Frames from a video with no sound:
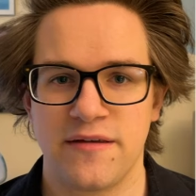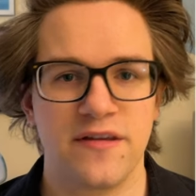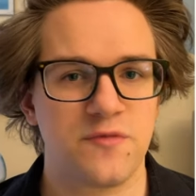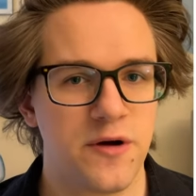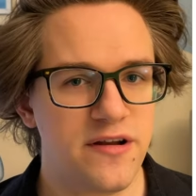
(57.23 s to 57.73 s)

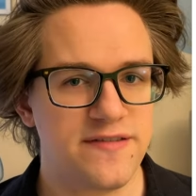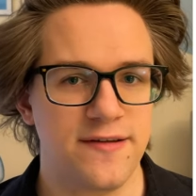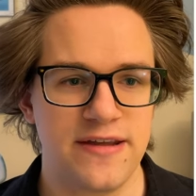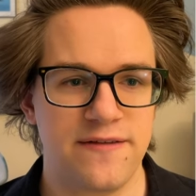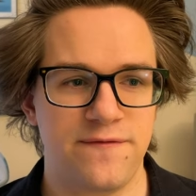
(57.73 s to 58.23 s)
This one is
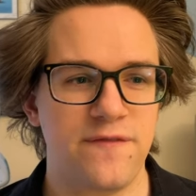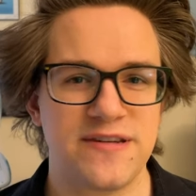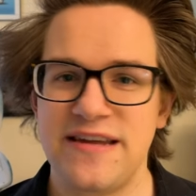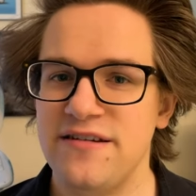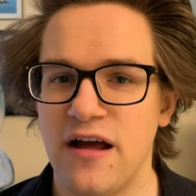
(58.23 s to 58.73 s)
only
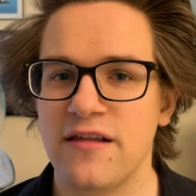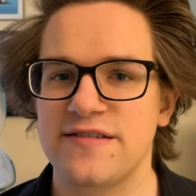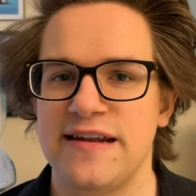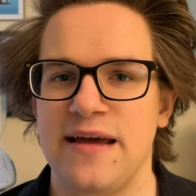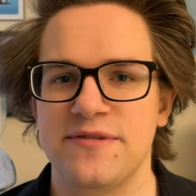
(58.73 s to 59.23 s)
$15
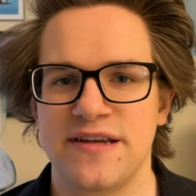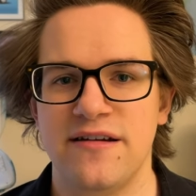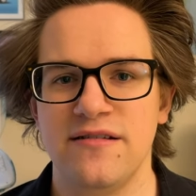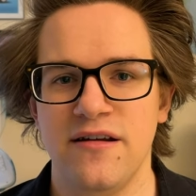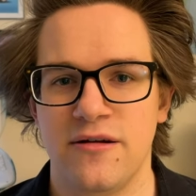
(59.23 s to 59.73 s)
on
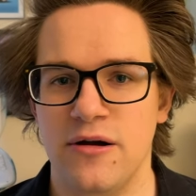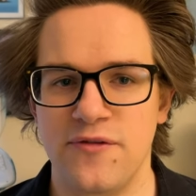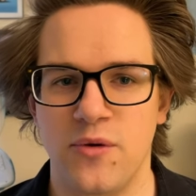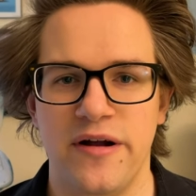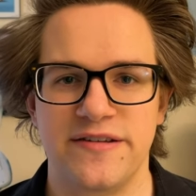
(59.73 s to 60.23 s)
Amazon, or if
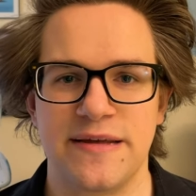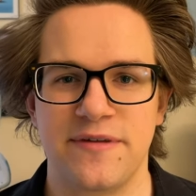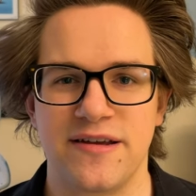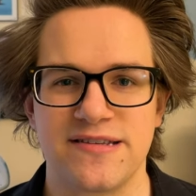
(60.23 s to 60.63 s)
you want something